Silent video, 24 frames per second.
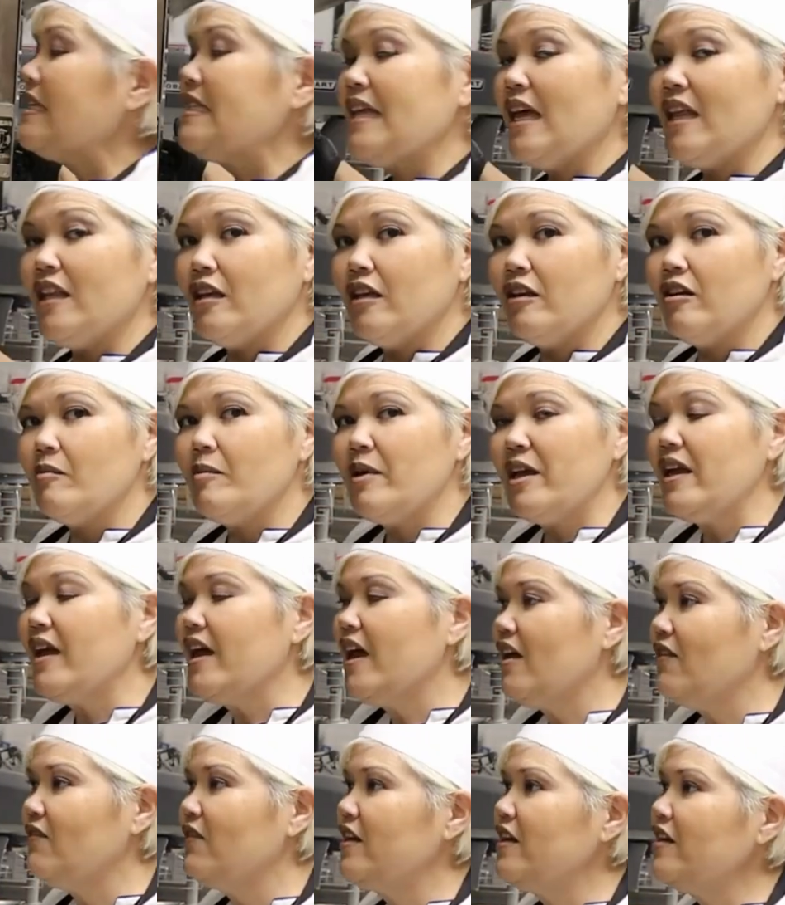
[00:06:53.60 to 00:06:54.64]
is a little bit
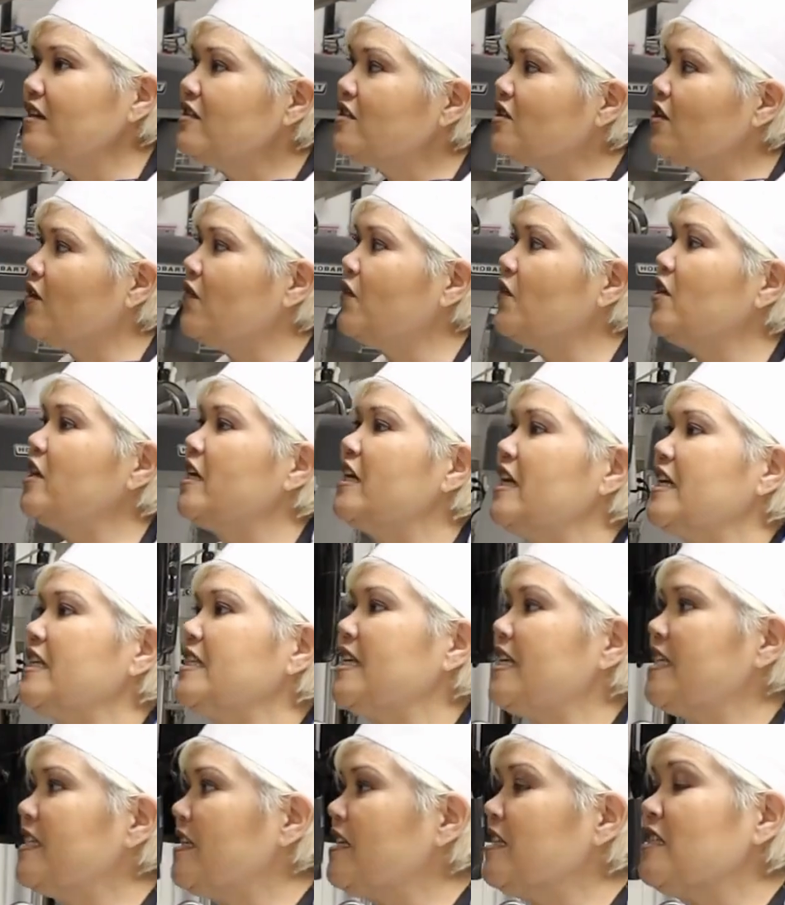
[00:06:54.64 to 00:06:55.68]
heavy, so if you need
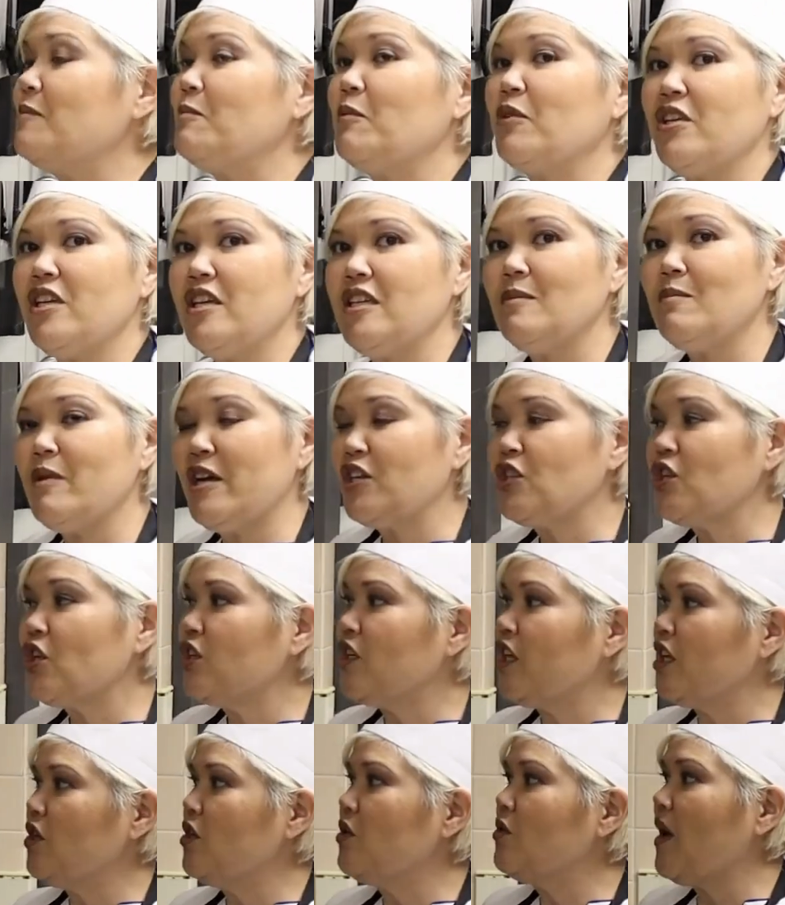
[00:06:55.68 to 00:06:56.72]
assistance, please make sure
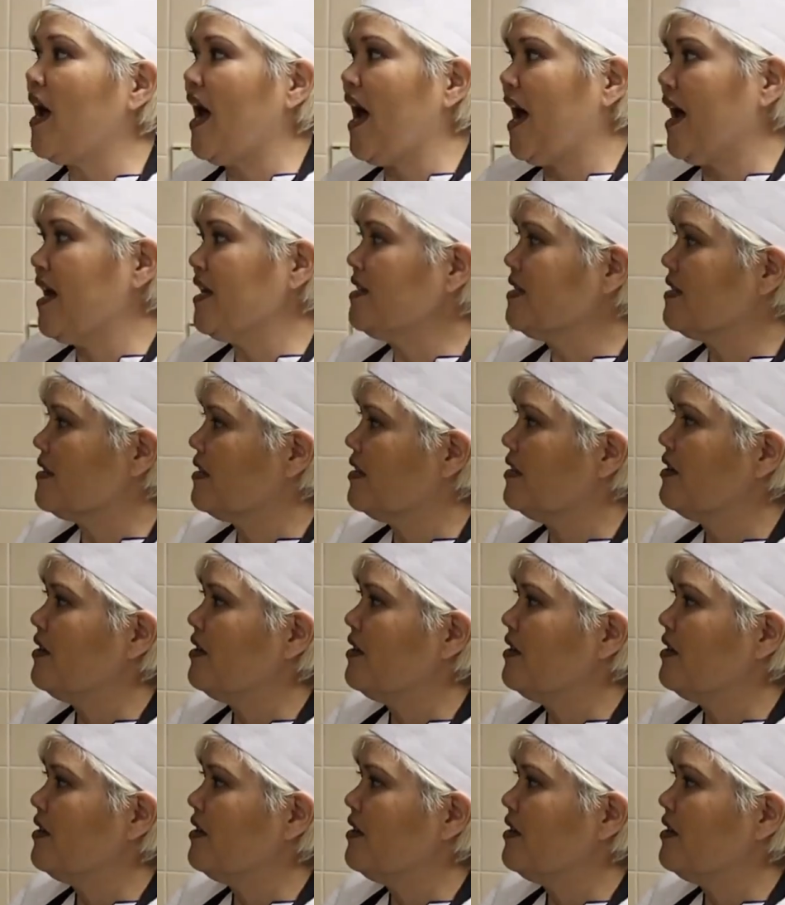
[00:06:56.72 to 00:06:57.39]
that you ask